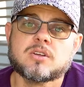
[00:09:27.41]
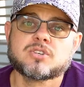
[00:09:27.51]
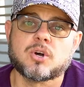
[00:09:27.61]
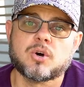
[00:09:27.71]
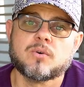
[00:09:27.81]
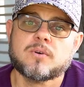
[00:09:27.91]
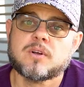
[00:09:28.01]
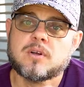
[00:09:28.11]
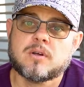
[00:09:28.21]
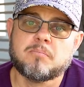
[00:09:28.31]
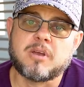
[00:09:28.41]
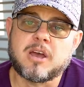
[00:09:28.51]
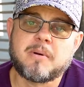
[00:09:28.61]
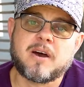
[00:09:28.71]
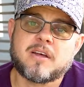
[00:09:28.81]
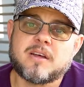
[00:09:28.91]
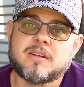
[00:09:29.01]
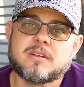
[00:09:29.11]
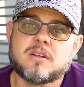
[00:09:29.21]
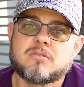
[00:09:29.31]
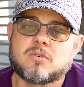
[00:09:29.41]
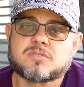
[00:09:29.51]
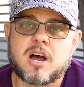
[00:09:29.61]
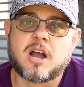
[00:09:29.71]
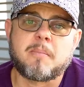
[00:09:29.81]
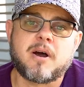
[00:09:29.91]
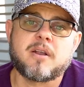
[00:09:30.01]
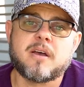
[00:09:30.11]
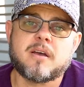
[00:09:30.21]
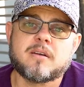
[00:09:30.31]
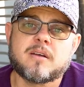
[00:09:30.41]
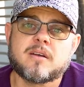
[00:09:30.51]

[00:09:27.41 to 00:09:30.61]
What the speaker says: So be about it. Don't talk about it.